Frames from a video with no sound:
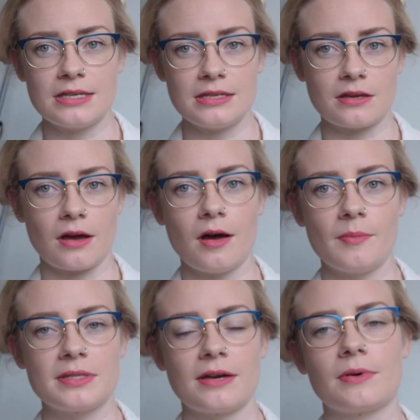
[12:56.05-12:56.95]
These are
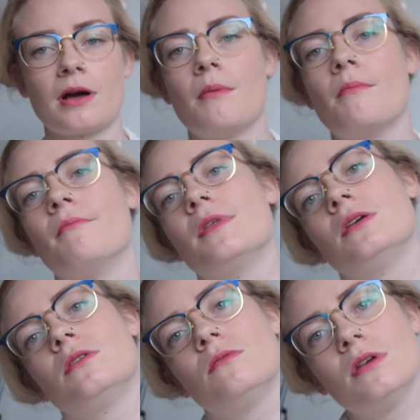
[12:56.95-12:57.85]
herbs that have become
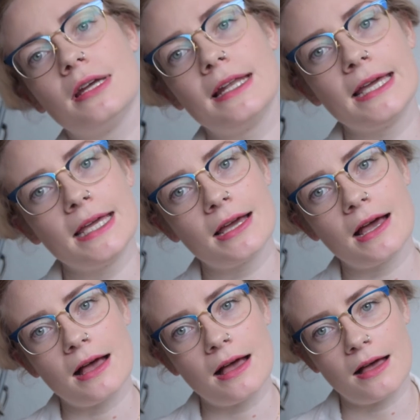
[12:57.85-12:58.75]
really
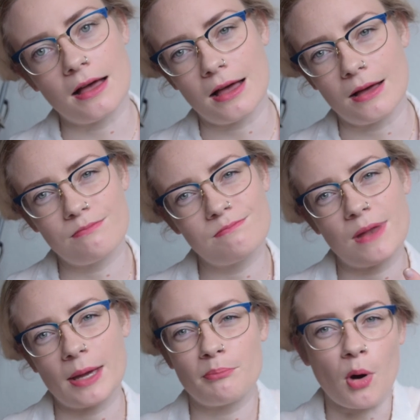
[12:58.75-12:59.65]

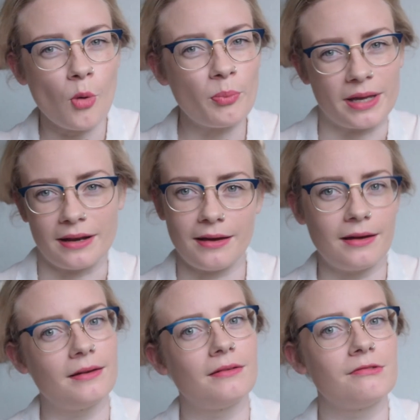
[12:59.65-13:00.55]

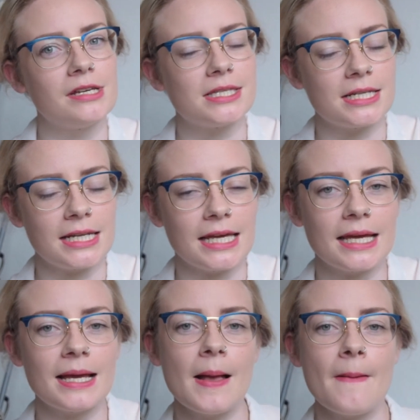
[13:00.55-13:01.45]
popular
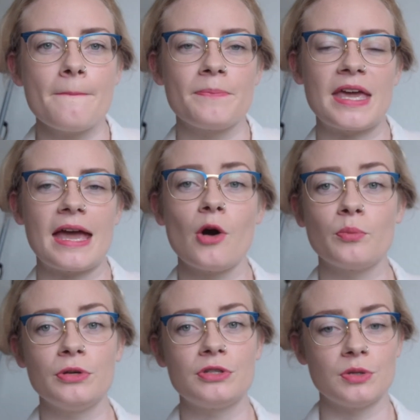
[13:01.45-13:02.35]
recently. They
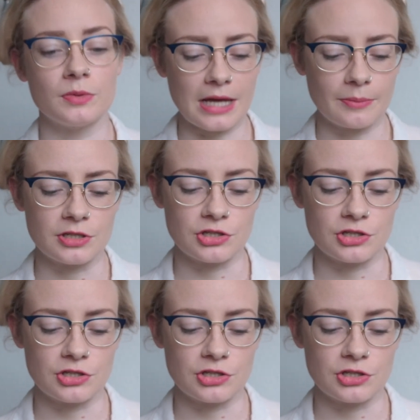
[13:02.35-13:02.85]
help you to adapt to